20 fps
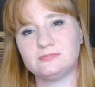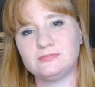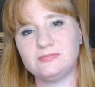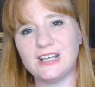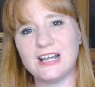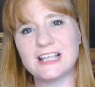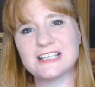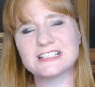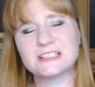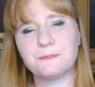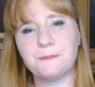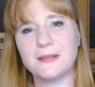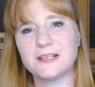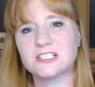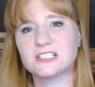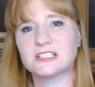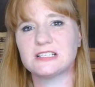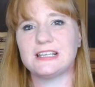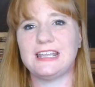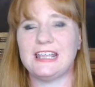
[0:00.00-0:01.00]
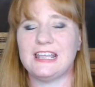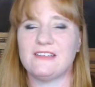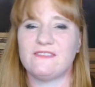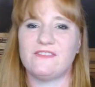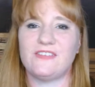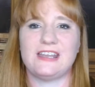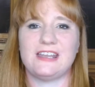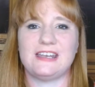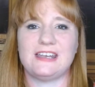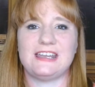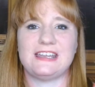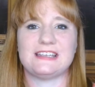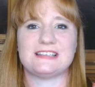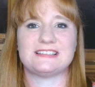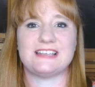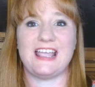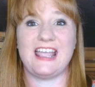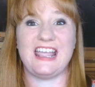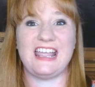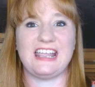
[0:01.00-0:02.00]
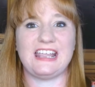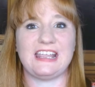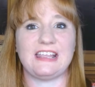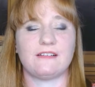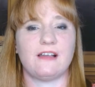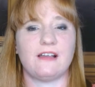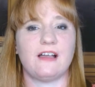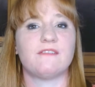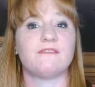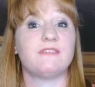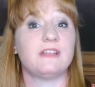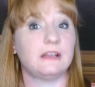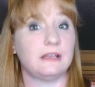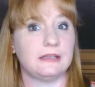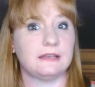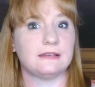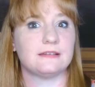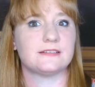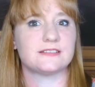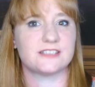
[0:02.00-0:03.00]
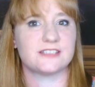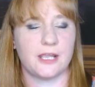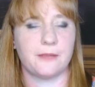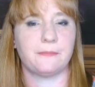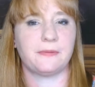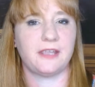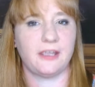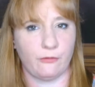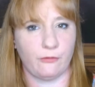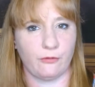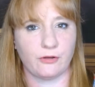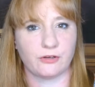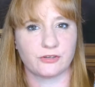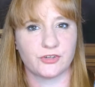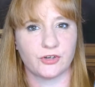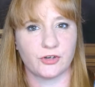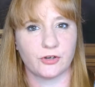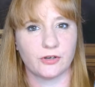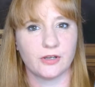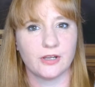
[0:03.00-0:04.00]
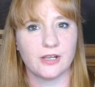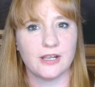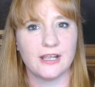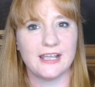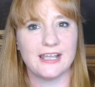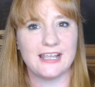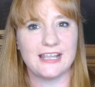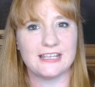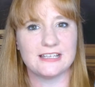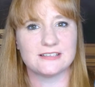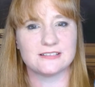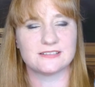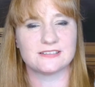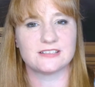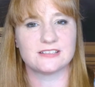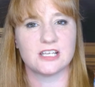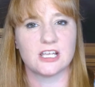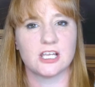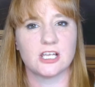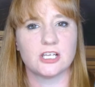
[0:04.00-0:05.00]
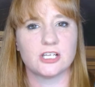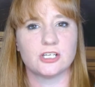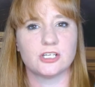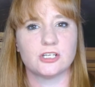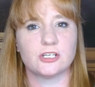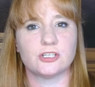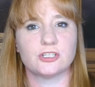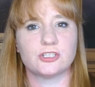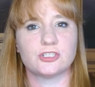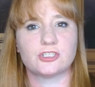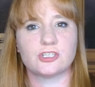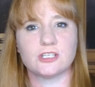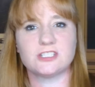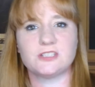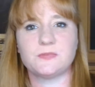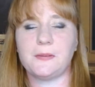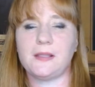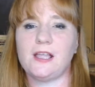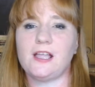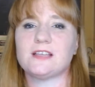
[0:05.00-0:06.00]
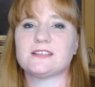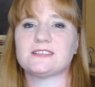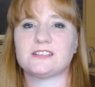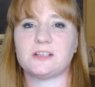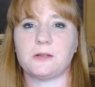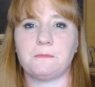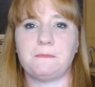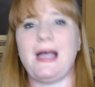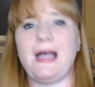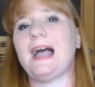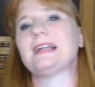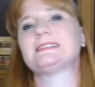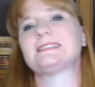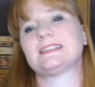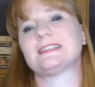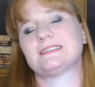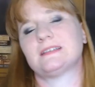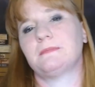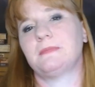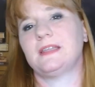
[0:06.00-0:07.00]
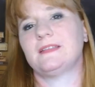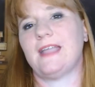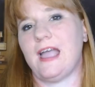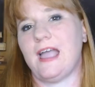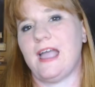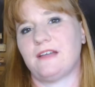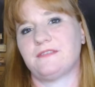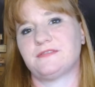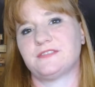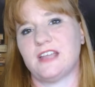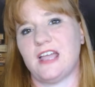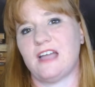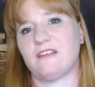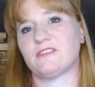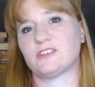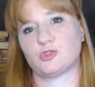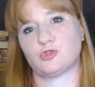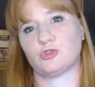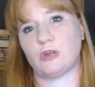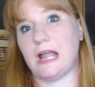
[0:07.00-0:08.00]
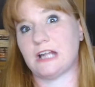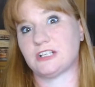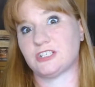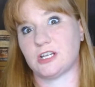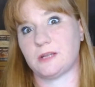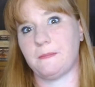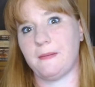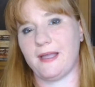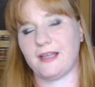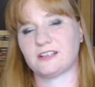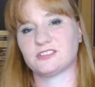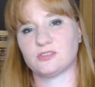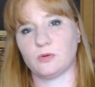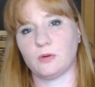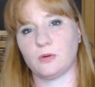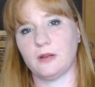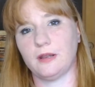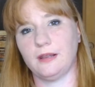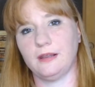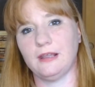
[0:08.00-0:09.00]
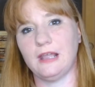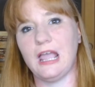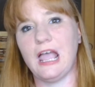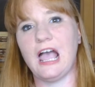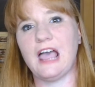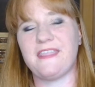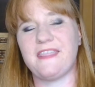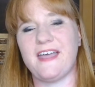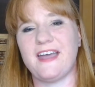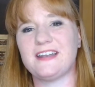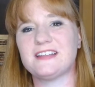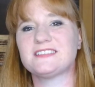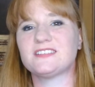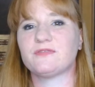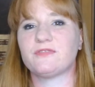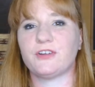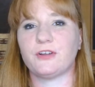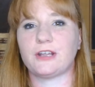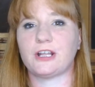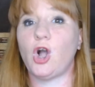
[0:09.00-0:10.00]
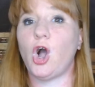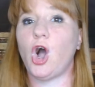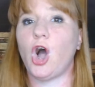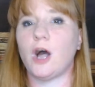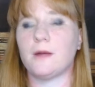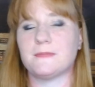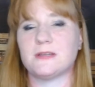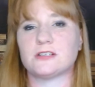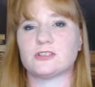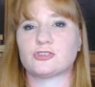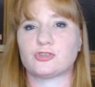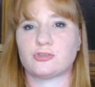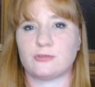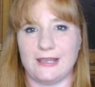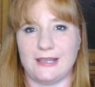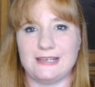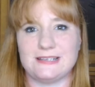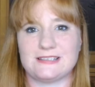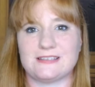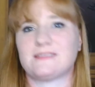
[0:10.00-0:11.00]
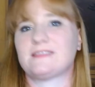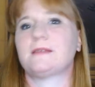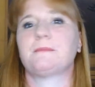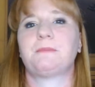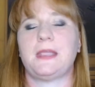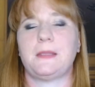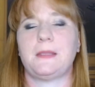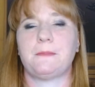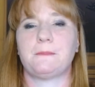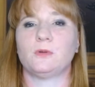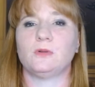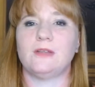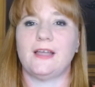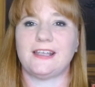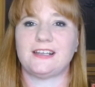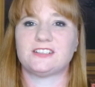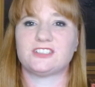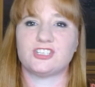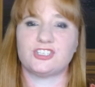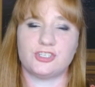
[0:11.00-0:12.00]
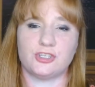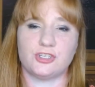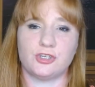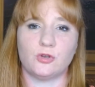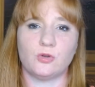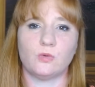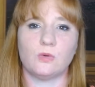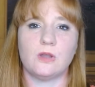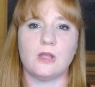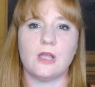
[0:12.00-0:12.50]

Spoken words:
especially if it is a villain type character, is just because they're bad doesn't mean they have to have a tragic backstory. That is a very common trait that people like to do,